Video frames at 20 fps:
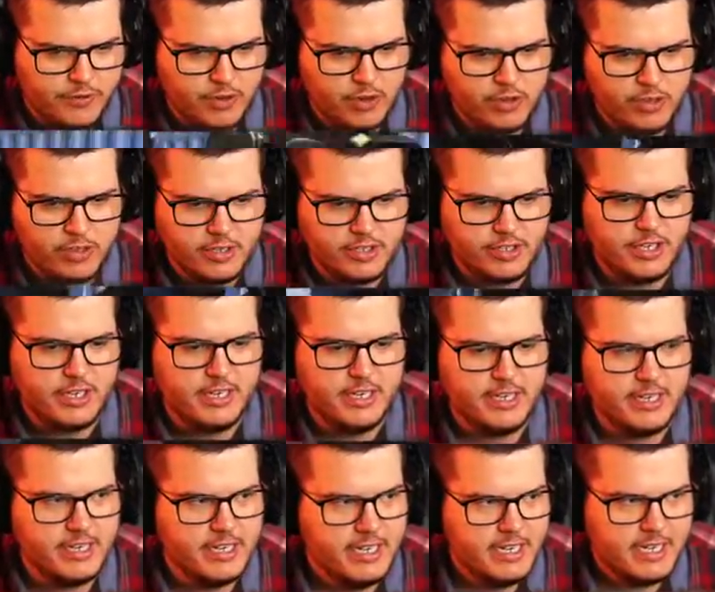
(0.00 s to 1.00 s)
gold on the
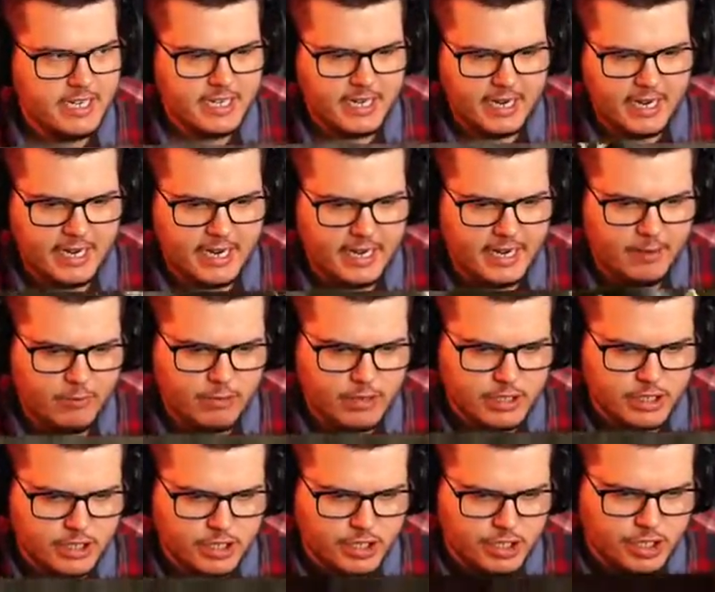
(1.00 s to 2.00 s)
shotgun. I
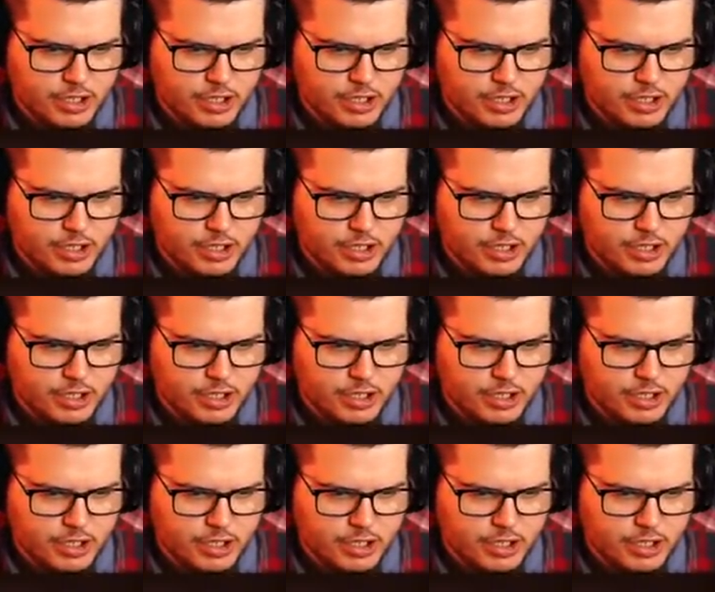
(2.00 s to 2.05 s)
was just